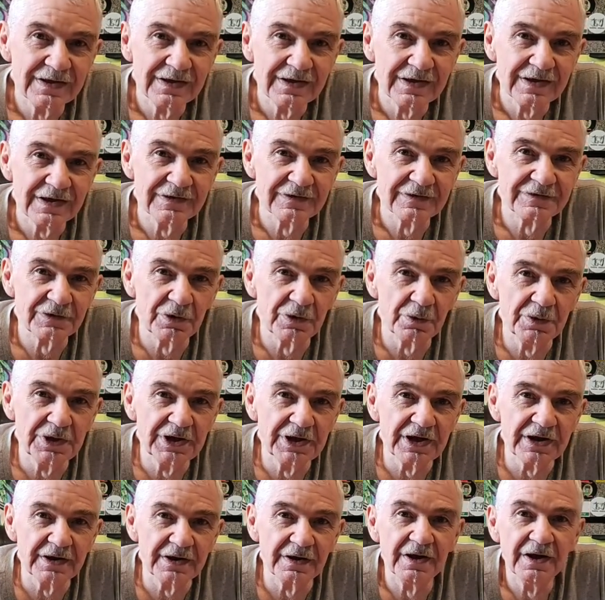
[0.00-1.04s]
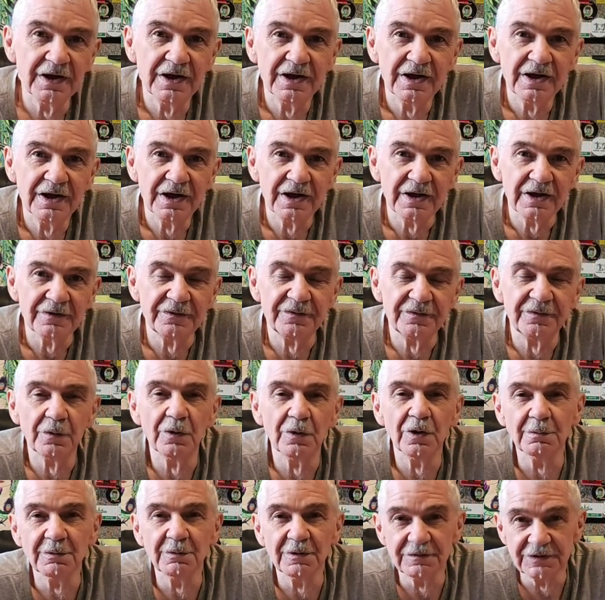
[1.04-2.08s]
And so we get a
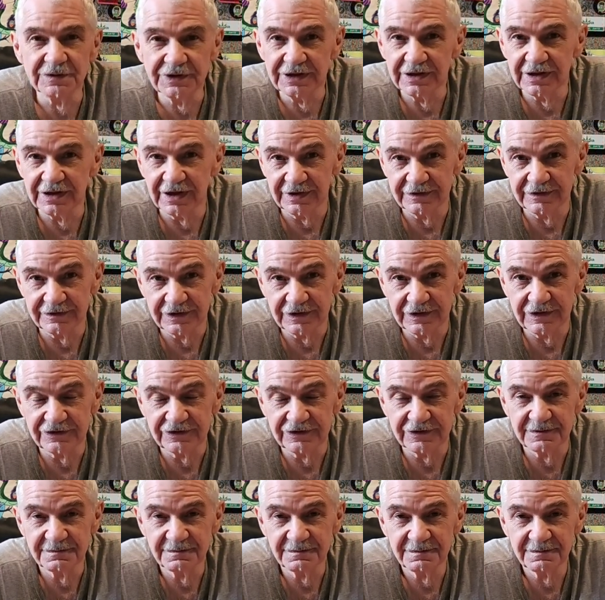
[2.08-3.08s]
form of legalization